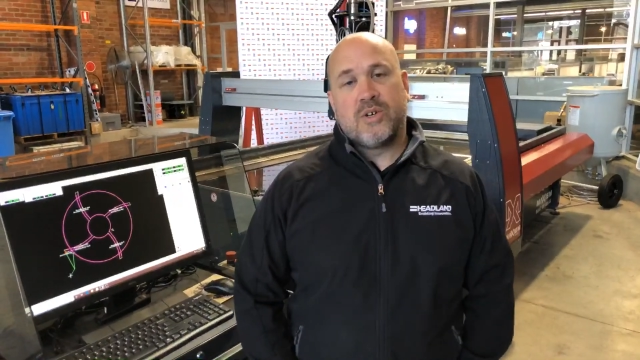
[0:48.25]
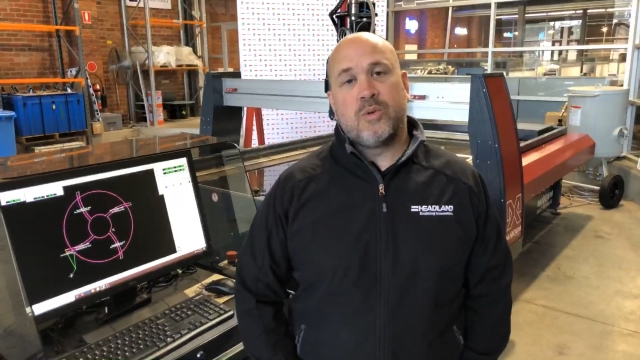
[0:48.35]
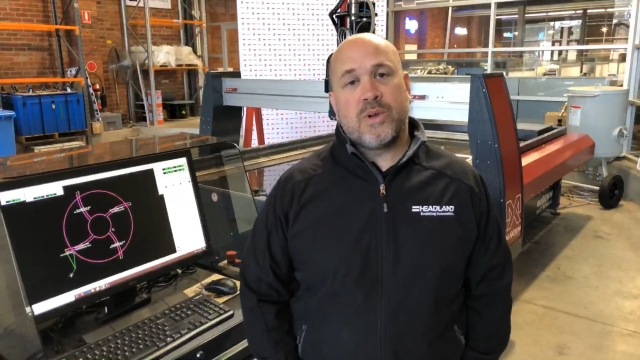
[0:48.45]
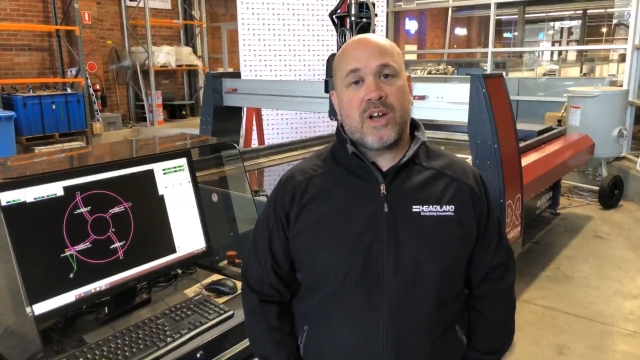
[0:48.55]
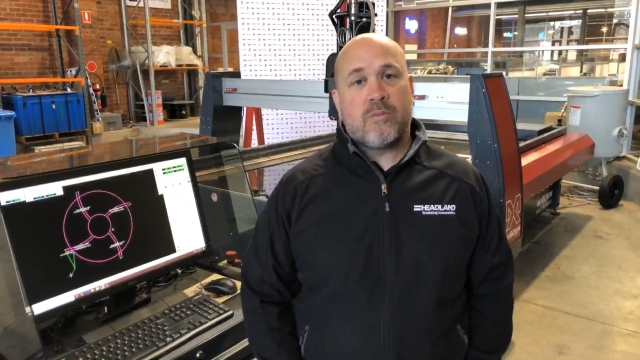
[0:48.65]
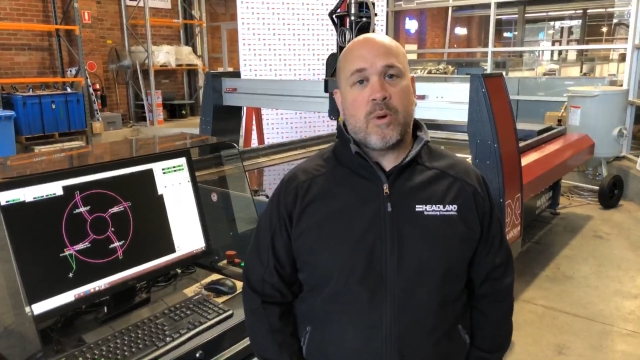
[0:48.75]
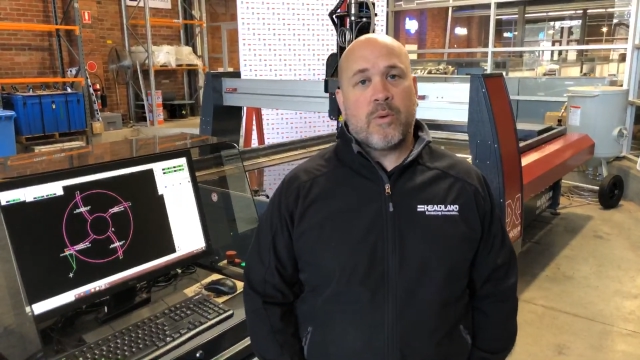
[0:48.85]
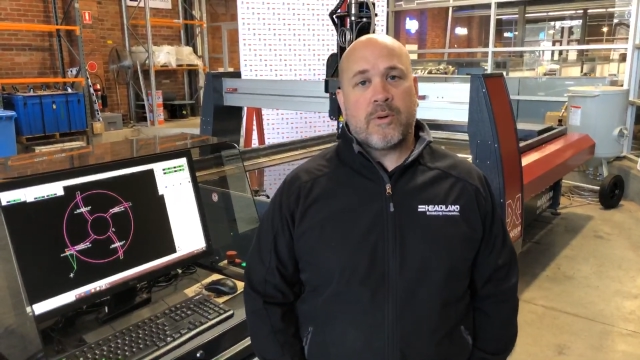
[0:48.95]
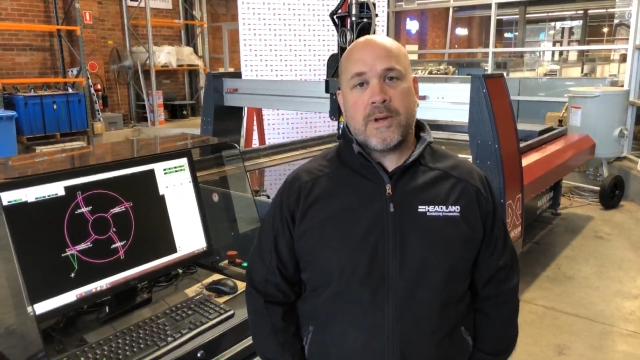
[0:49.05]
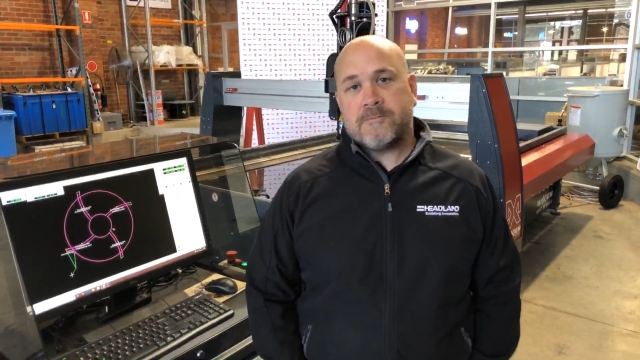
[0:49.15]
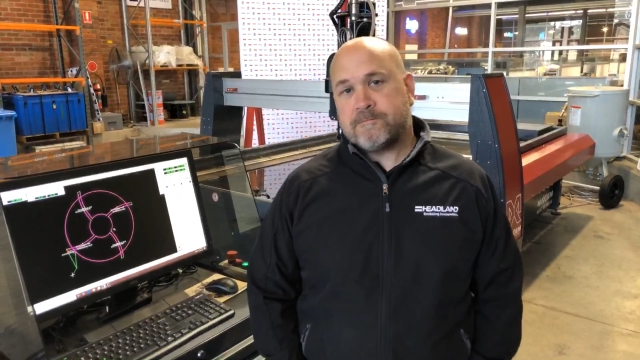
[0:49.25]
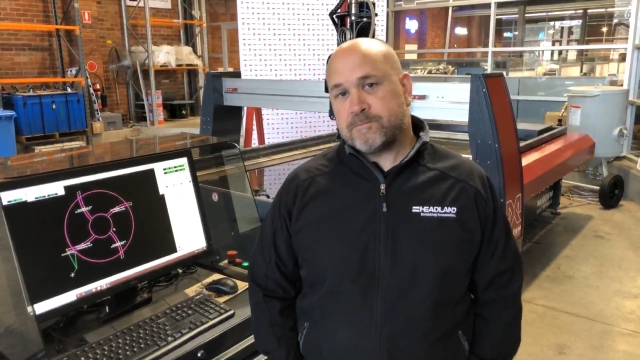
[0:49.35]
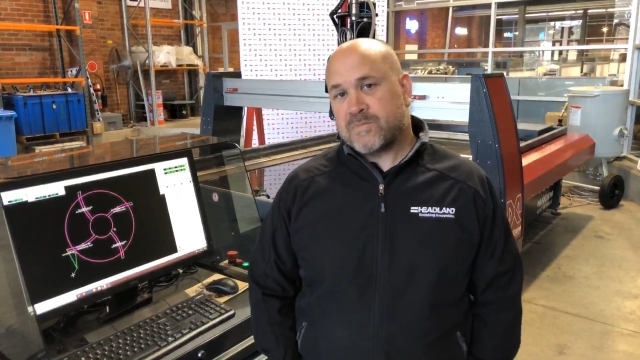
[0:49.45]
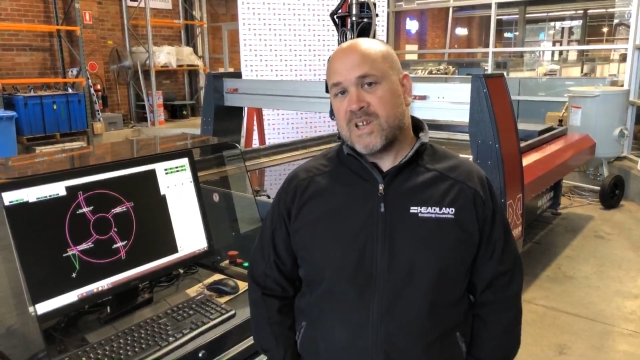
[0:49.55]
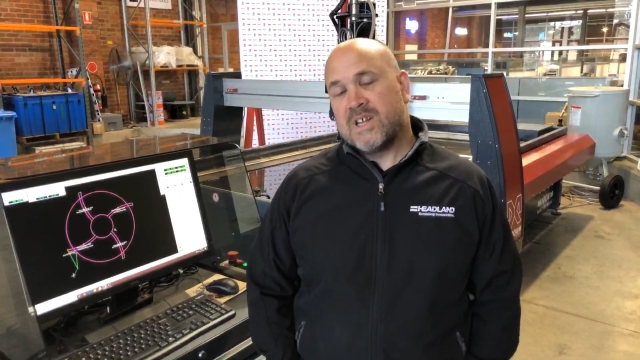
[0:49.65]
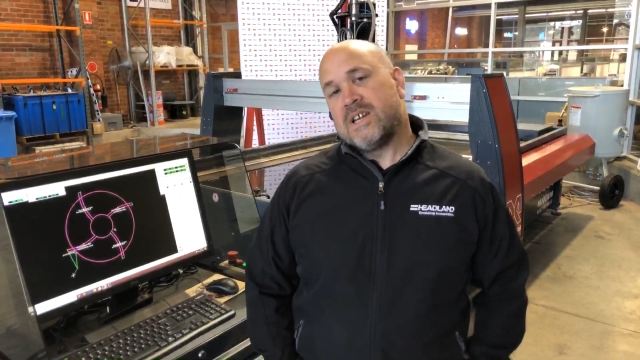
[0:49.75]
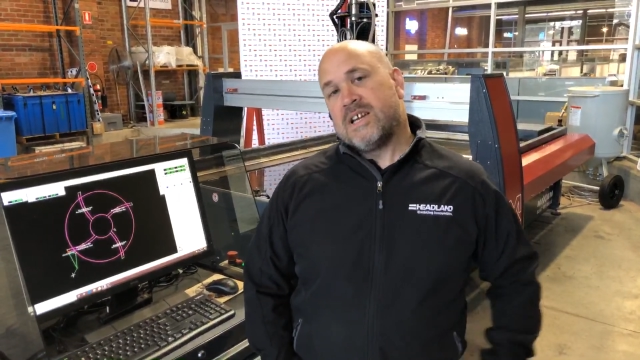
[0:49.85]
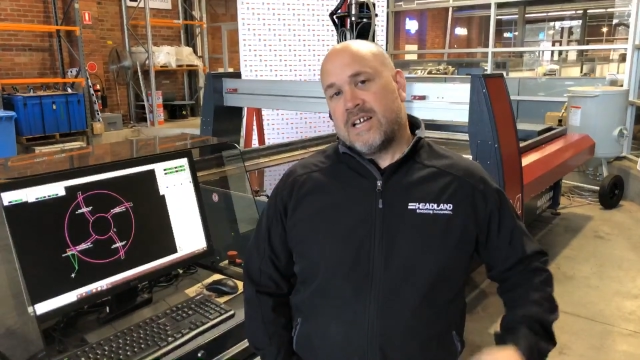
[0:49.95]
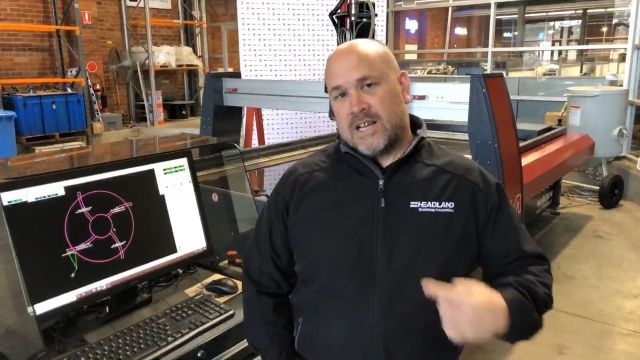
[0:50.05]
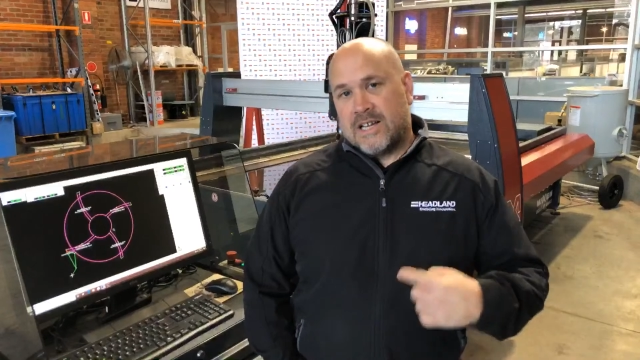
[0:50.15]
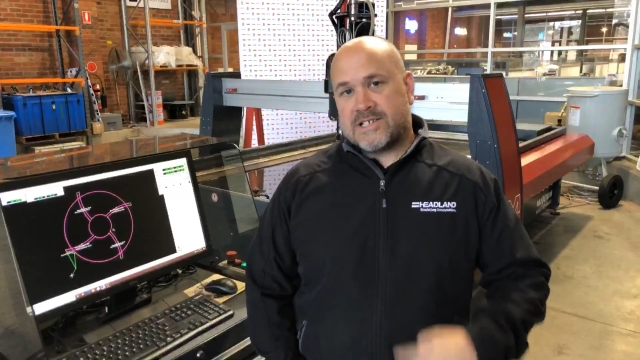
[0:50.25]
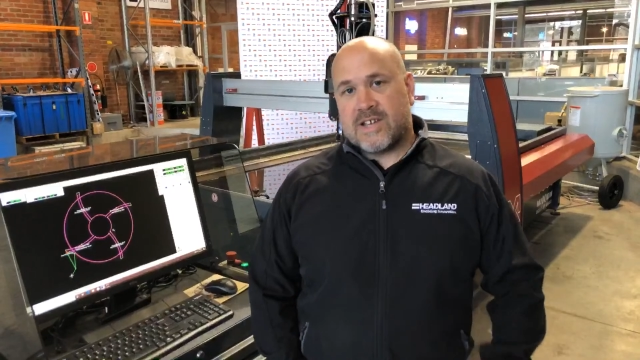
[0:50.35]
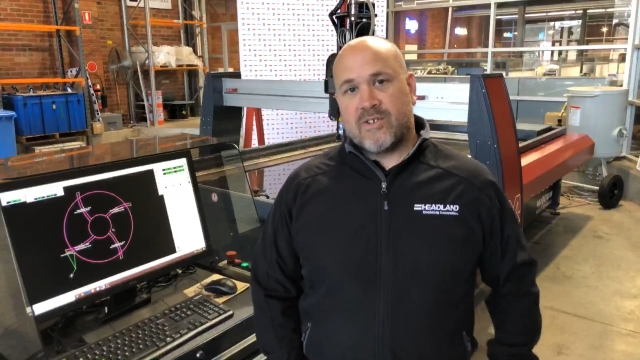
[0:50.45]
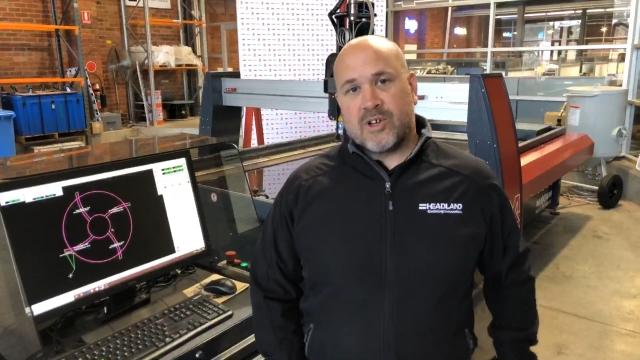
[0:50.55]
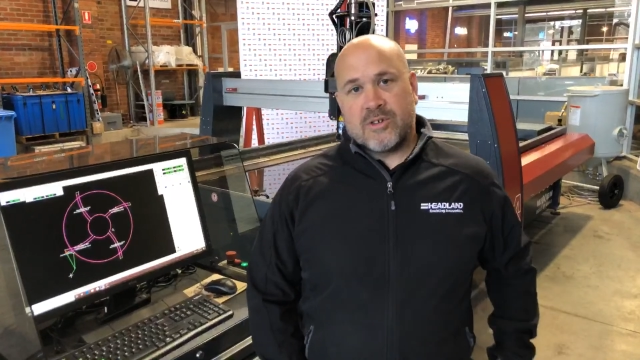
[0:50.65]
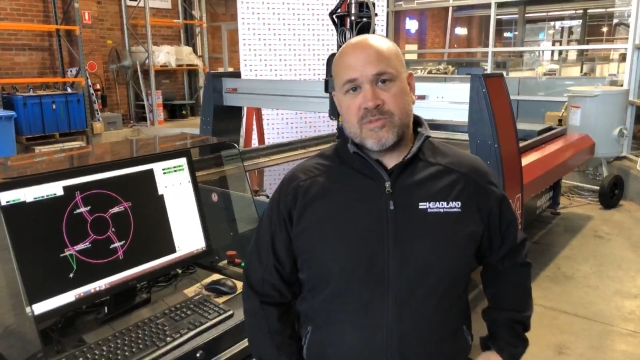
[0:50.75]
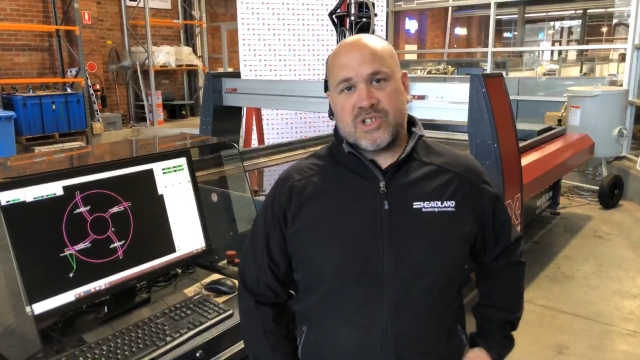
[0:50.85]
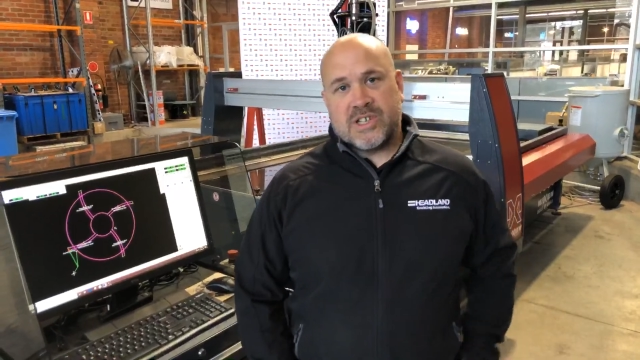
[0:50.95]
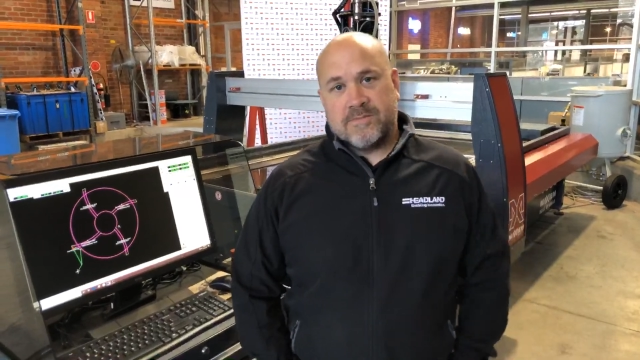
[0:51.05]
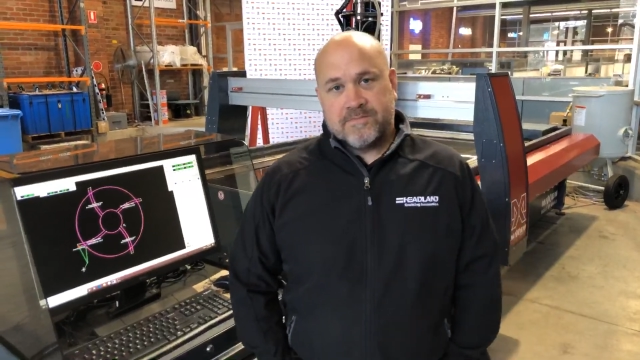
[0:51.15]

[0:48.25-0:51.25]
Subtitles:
who we are and what we're about. Let's have a look at the machine.